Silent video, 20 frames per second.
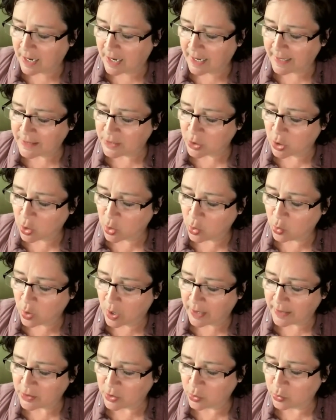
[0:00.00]
I know
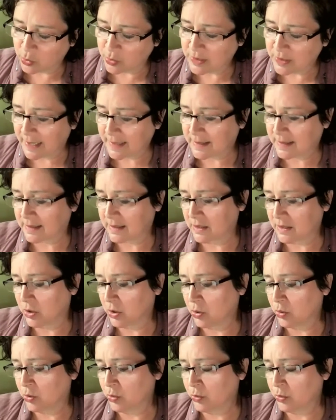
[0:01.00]
that,
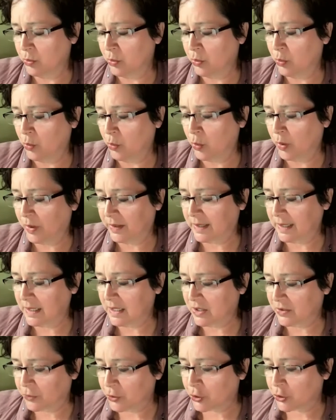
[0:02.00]
one thing
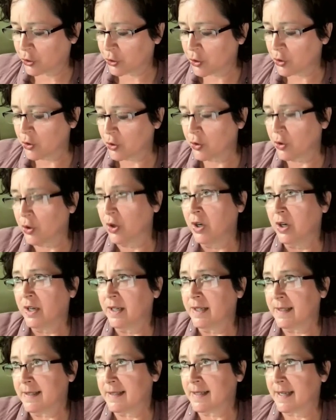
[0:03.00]
is for sure
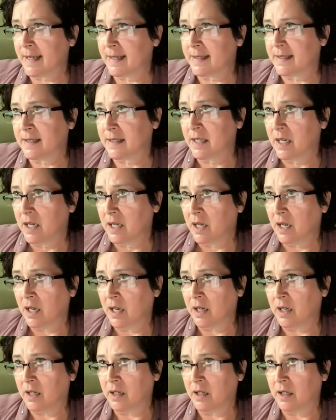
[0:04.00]
is that
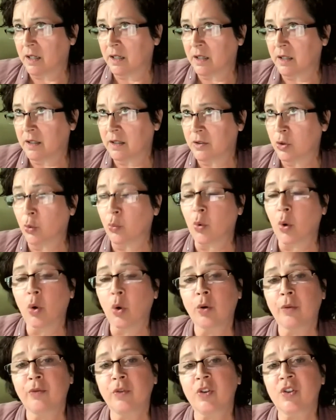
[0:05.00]
the
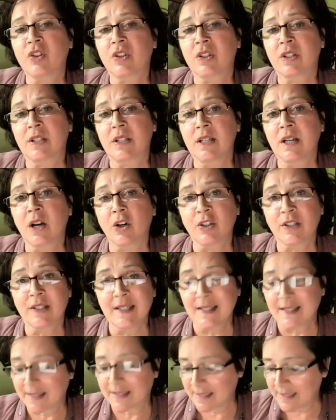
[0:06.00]
role of the
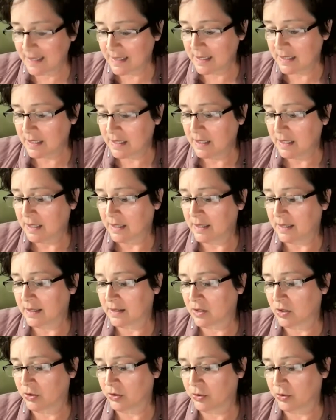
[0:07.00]
CRTC
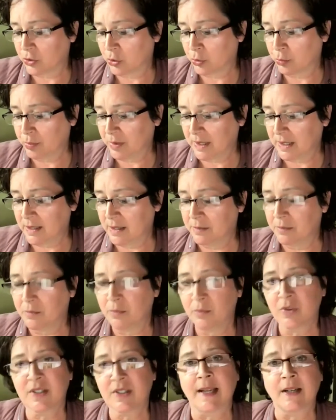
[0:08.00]
is going to be
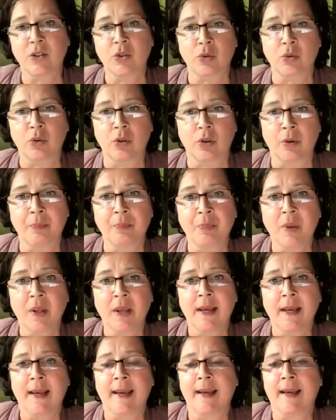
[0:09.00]
central,
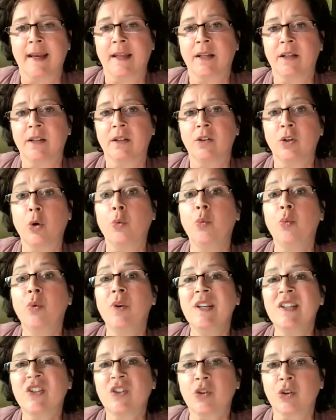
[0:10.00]
and the
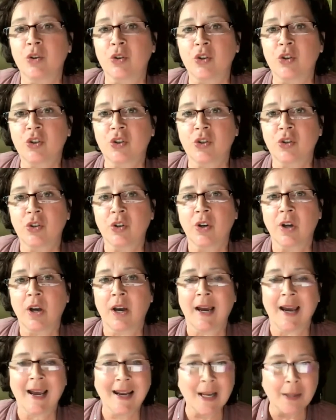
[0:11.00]
research
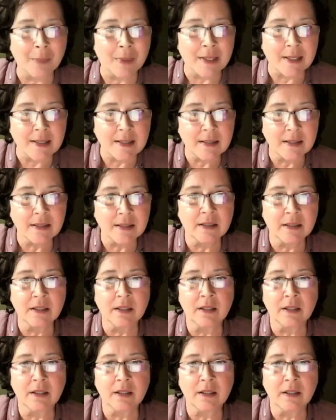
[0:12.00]
element,